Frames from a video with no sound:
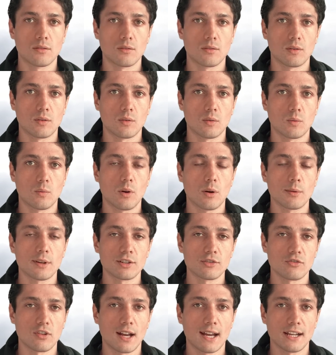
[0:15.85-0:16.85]
What we're
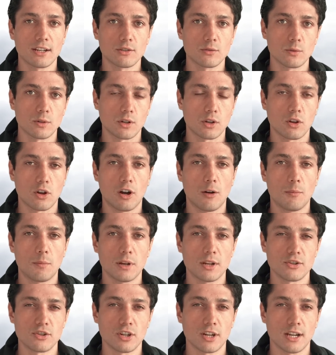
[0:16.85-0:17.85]
trying to
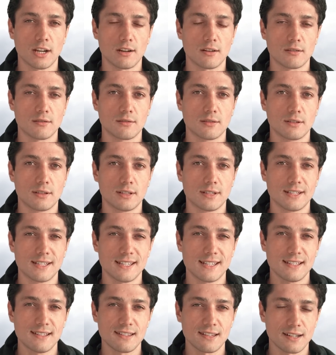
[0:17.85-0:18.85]
accomplish here
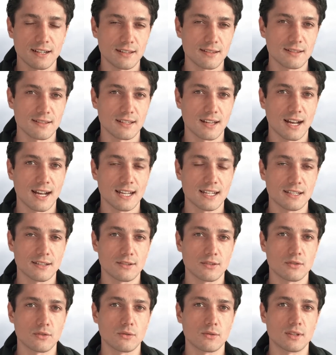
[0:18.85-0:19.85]
is an insight
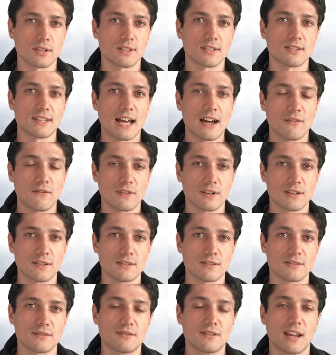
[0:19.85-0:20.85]
into the selfless
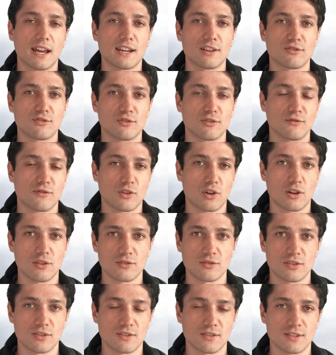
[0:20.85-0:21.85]
nature of
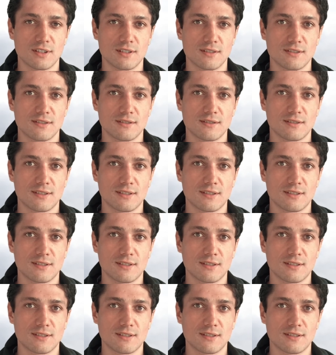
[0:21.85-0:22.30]
consciousness.